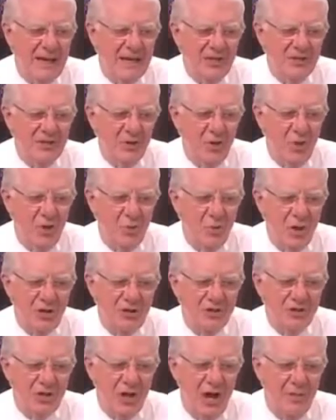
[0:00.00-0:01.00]
It is your
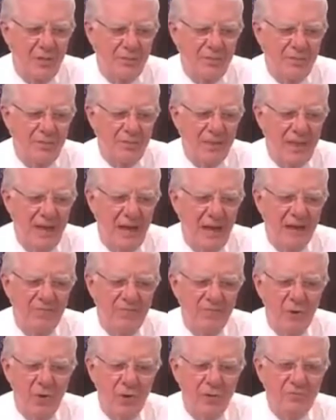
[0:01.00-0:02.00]
workshop. And
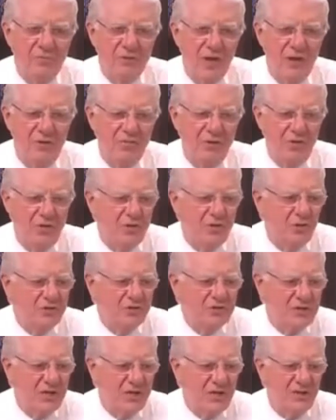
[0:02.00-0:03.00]
if you're observant,
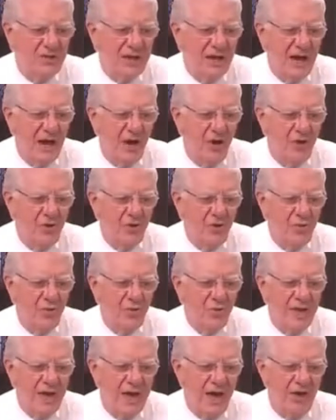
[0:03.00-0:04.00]
you'll see the
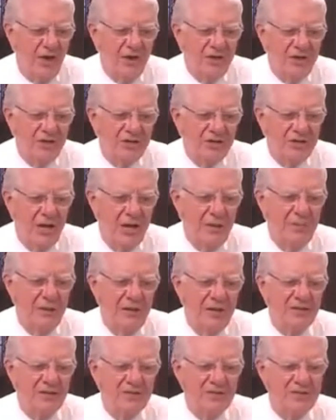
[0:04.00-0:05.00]
outer reality
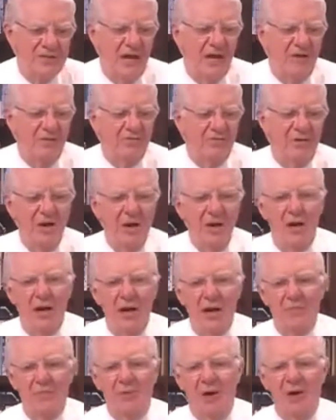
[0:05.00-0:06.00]
shaping itself
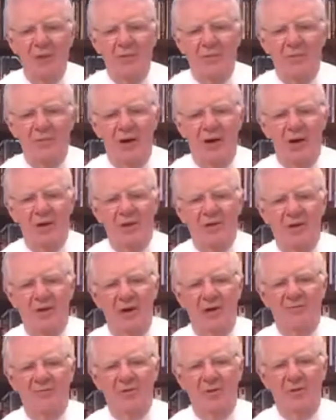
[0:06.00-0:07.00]
upon the model
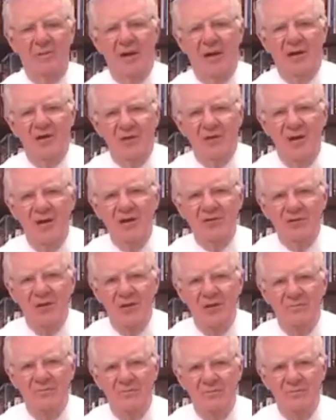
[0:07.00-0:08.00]
of your
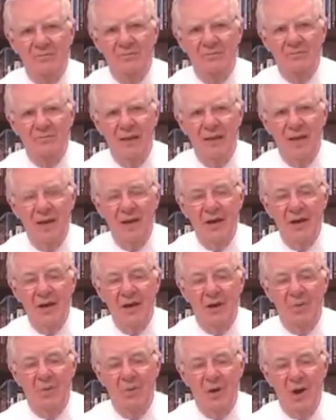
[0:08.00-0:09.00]
imagination.
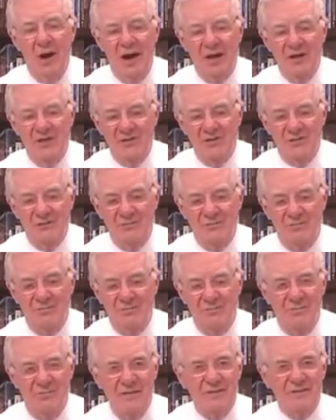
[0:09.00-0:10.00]
Now watch.
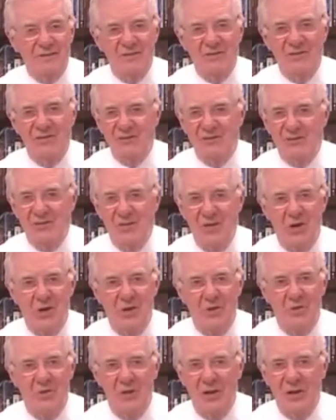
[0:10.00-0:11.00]
This is
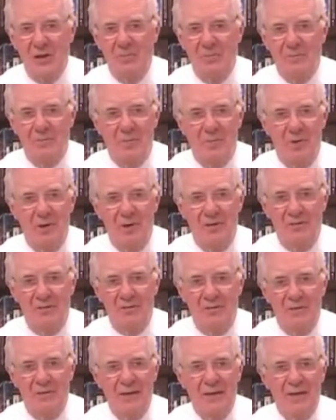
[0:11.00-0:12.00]
so
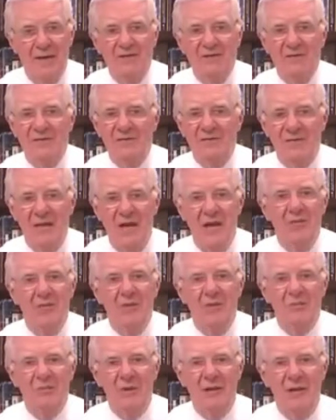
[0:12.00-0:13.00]
important. Just stay
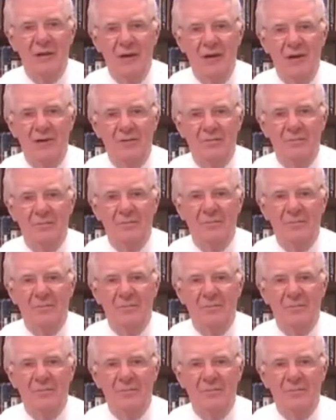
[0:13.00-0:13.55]
with me here.